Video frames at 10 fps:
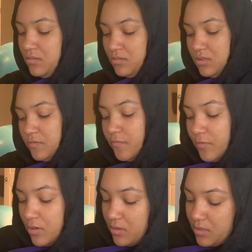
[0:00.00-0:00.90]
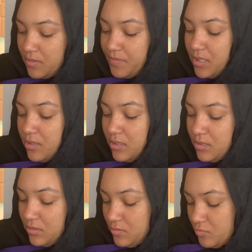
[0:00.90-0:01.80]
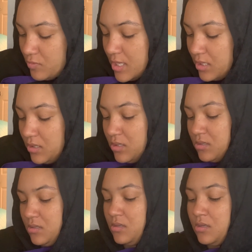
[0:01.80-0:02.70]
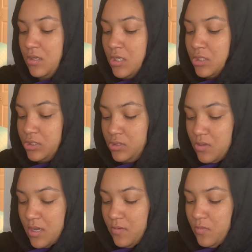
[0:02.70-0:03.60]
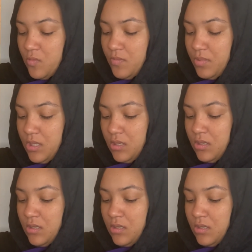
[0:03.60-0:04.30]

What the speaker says: if we're on our period as well. So I won't be